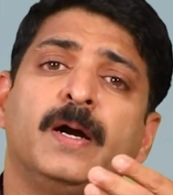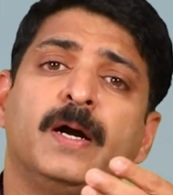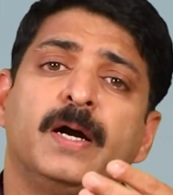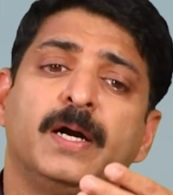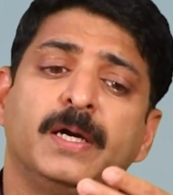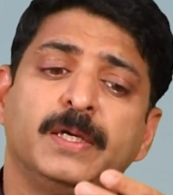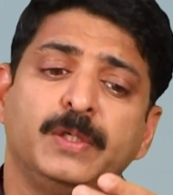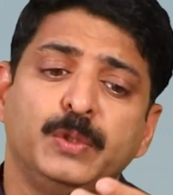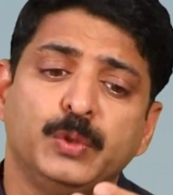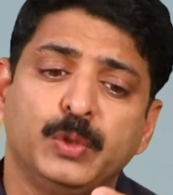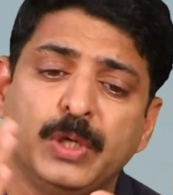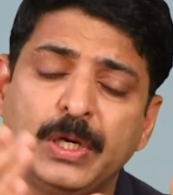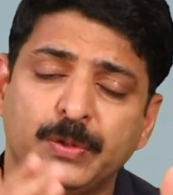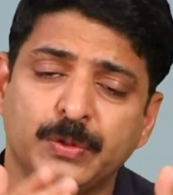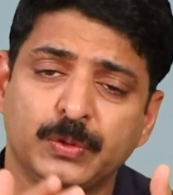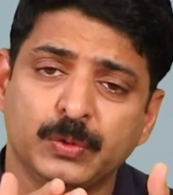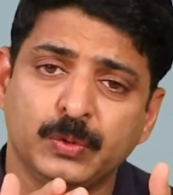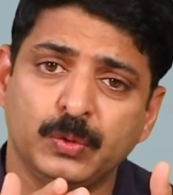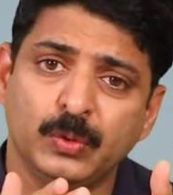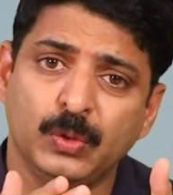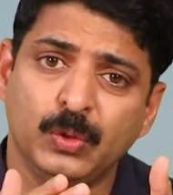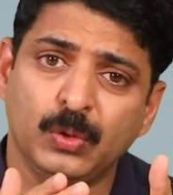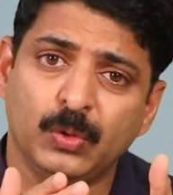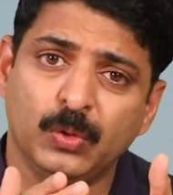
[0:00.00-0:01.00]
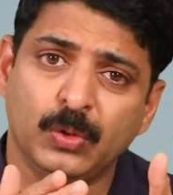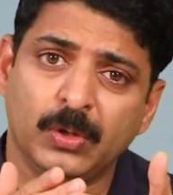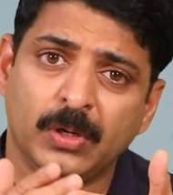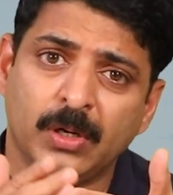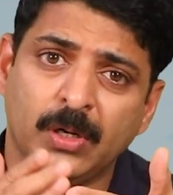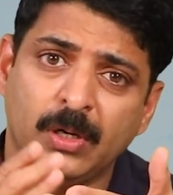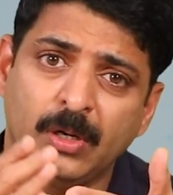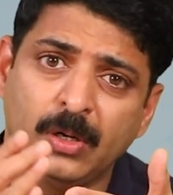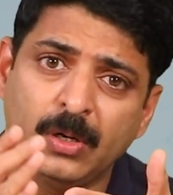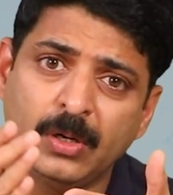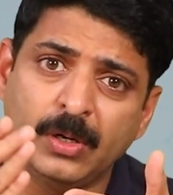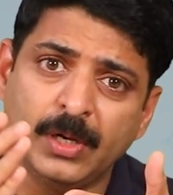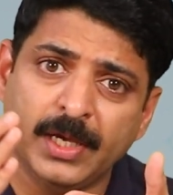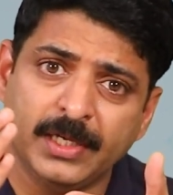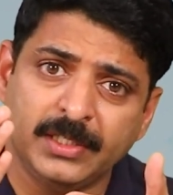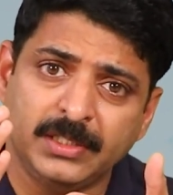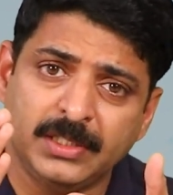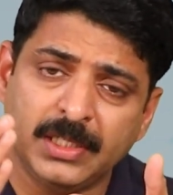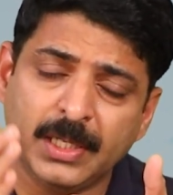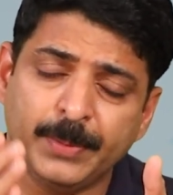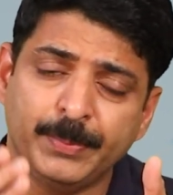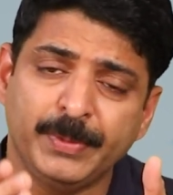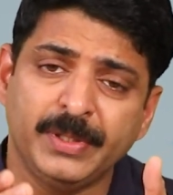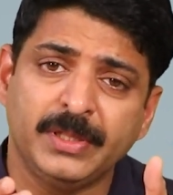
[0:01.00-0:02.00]
Uh, you have to uh,
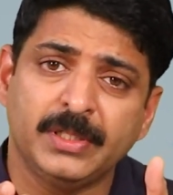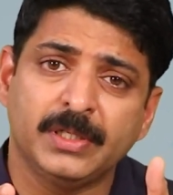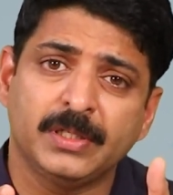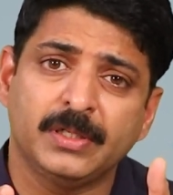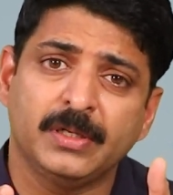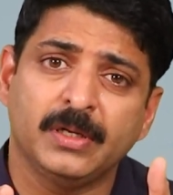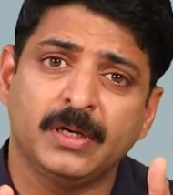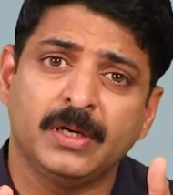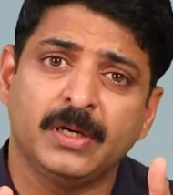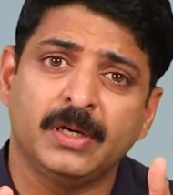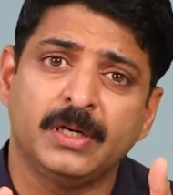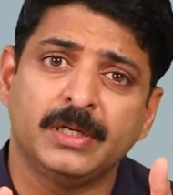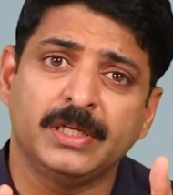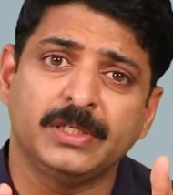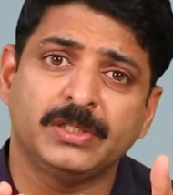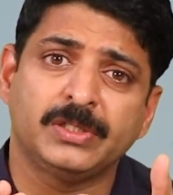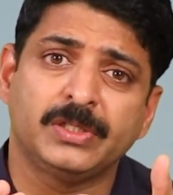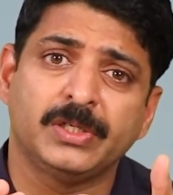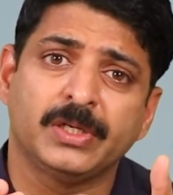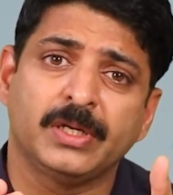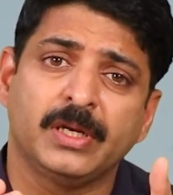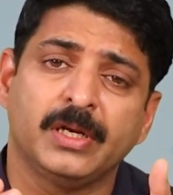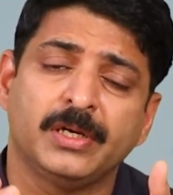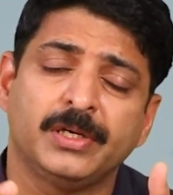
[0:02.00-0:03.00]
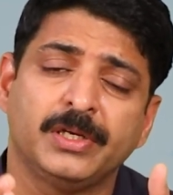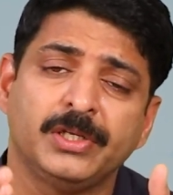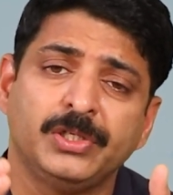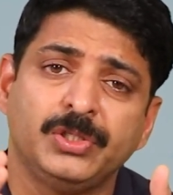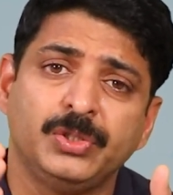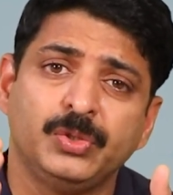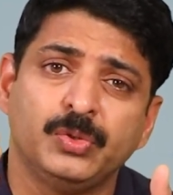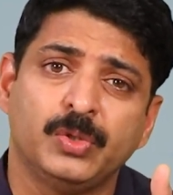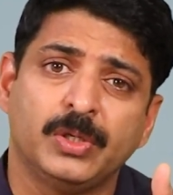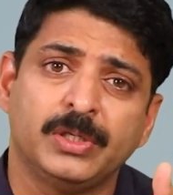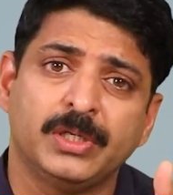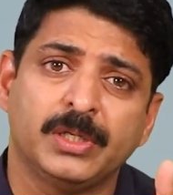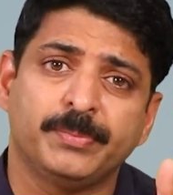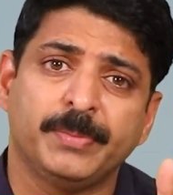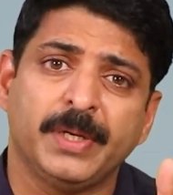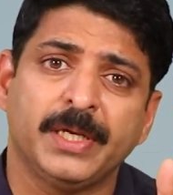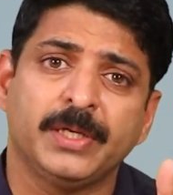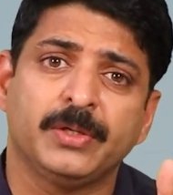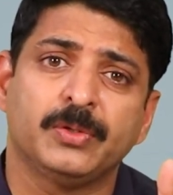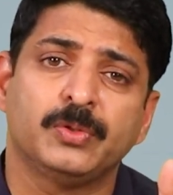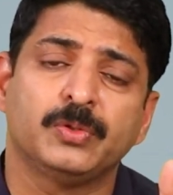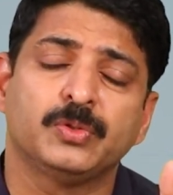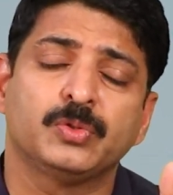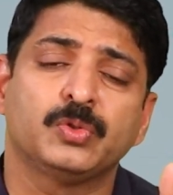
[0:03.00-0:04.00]
examine the uh, testicular tissue under
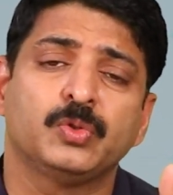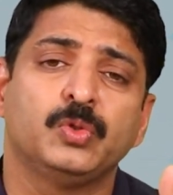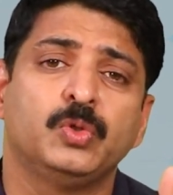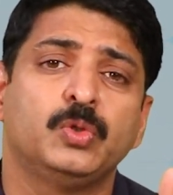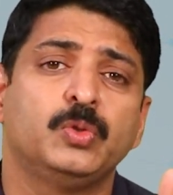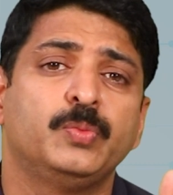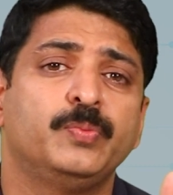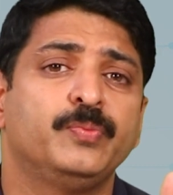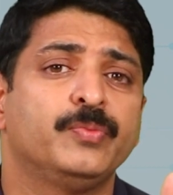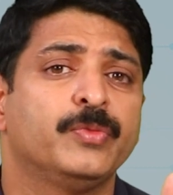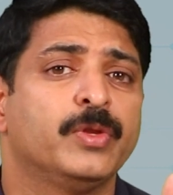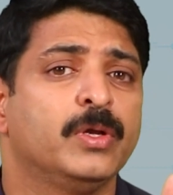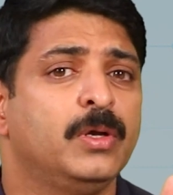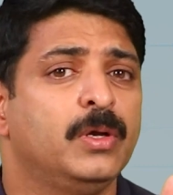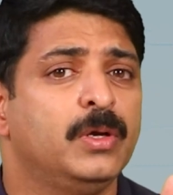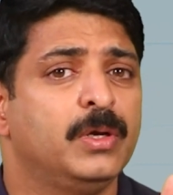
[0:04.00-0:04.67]
microscope